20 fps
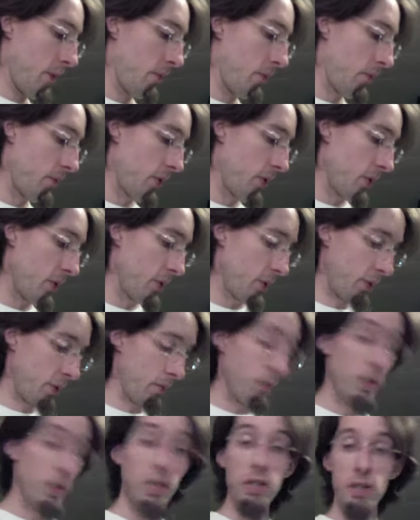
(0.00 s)
first
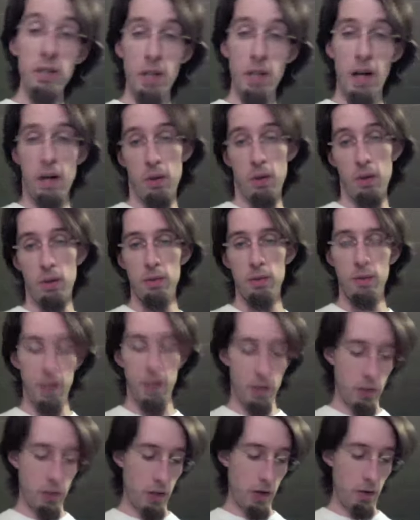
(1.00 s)
real, I call
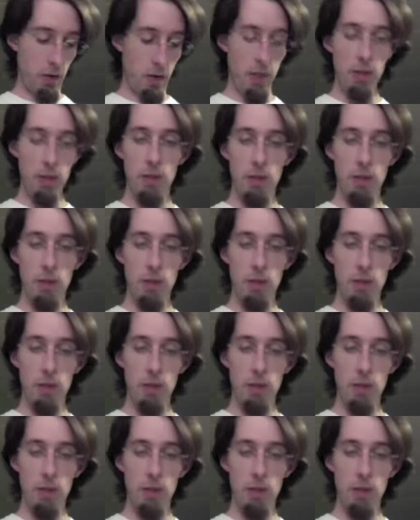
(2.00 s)
dictionary,